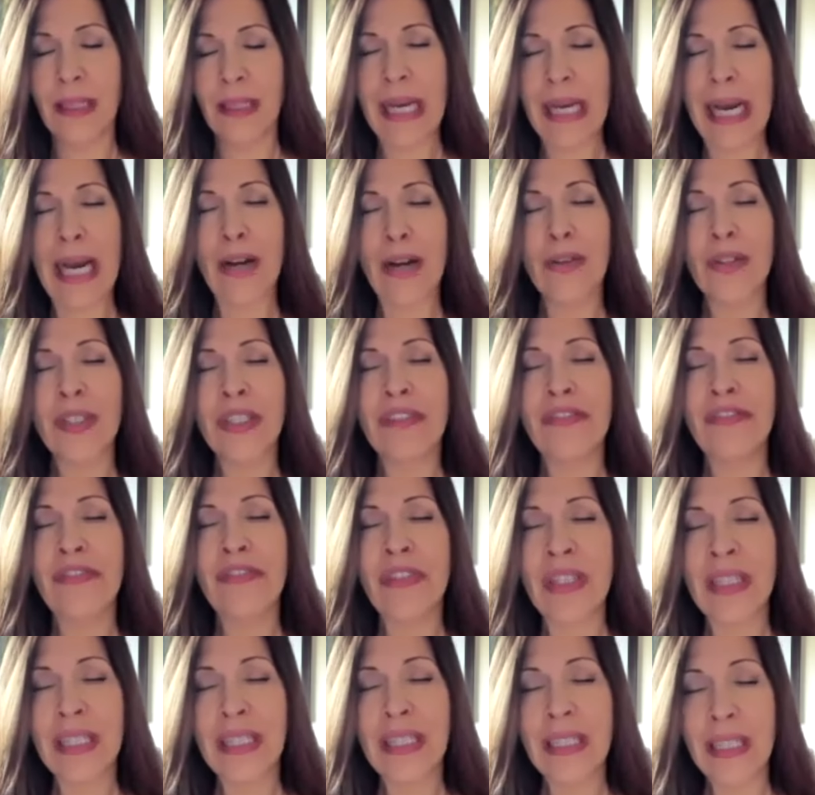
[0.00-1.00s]
our
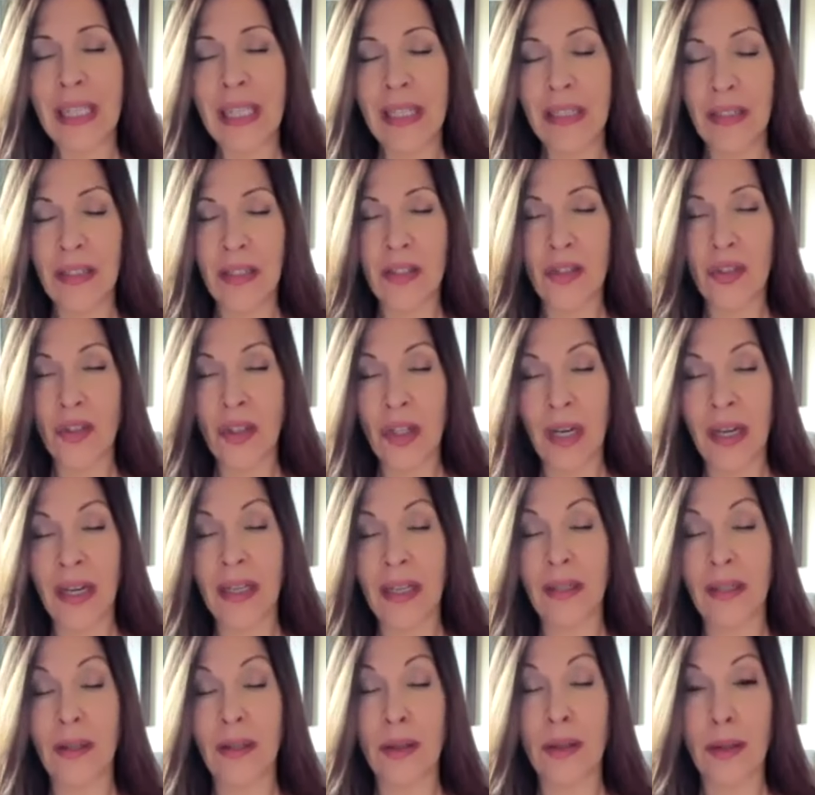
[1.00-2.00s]
divinity to
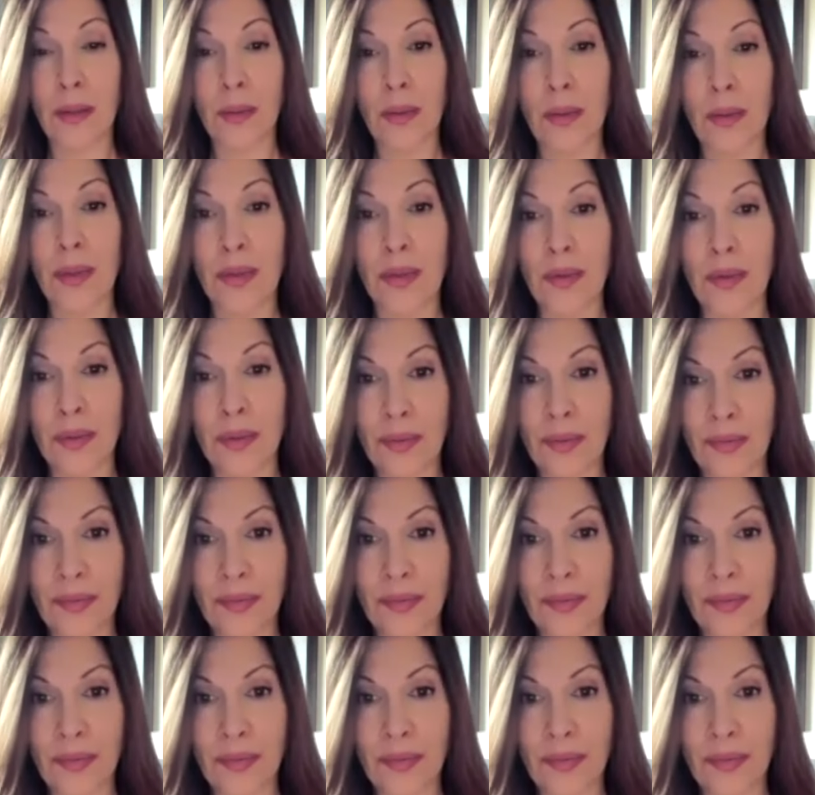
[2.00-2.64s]
shine through.